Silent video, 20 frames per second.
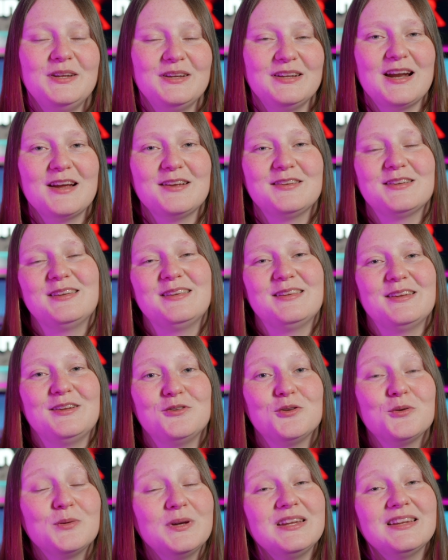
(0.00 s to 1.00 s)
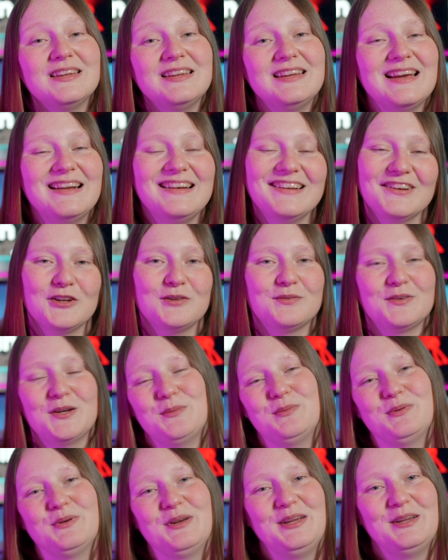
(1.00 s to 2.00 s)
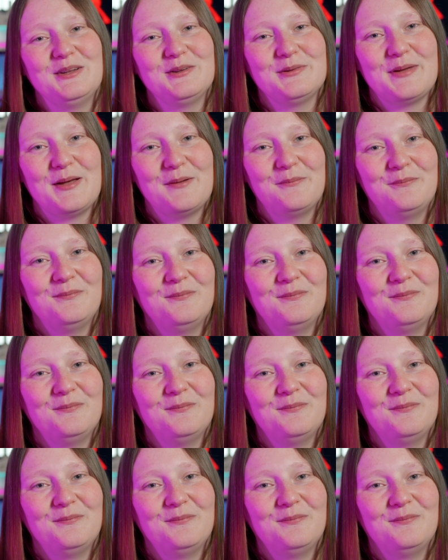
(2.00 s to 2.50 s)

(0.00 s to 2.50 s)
you can access things quickly and it looks very pretty as well.